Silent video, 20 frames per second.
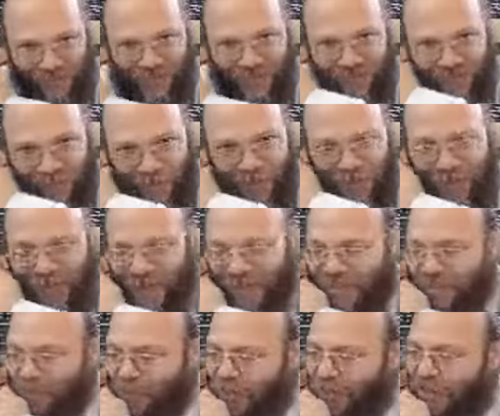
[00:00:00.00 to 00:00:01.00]
feminine
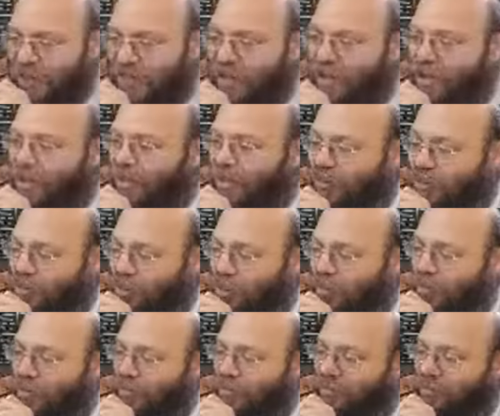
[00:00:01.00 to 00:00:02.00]
aspect,
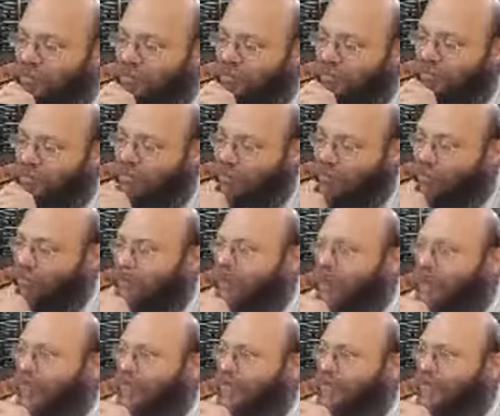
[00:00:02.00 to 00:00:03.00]
told
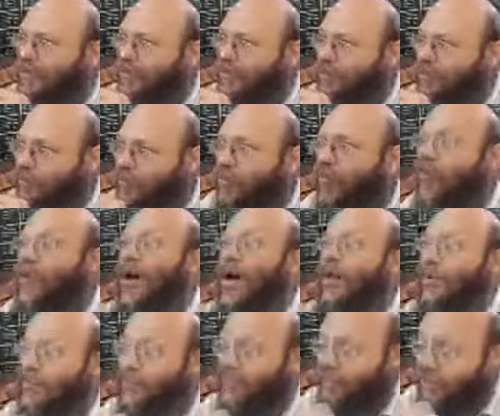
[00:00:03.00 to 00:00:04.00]
Noach to go
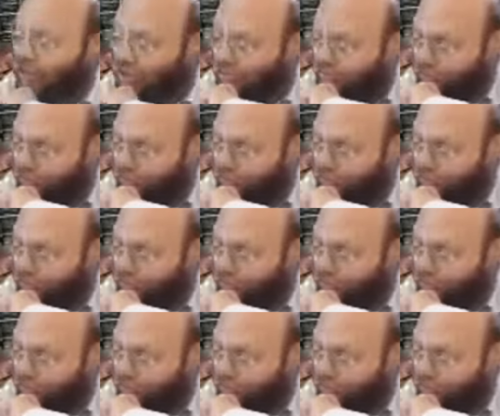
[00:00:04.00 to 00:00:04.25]
out of the ark.